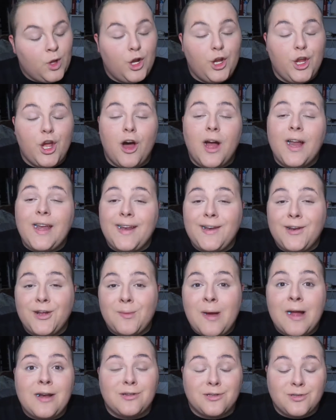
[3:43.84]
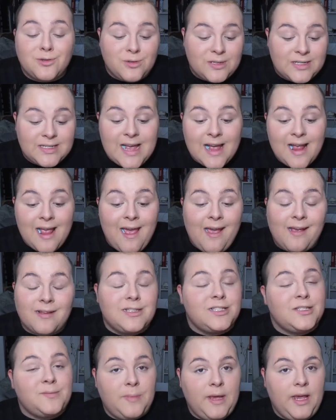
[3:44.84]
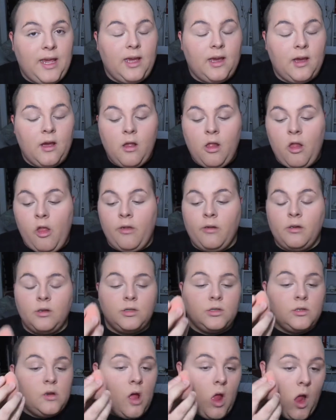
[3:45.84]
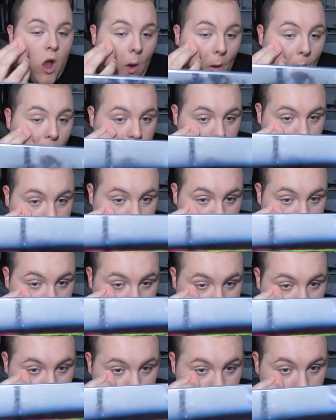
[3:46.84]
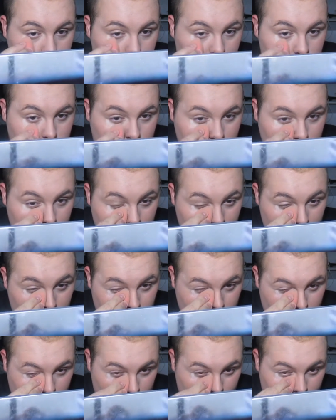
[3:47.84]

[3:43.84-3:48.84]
Y'all, I need to go back to school because I can't speak. And I'm just gonna quickly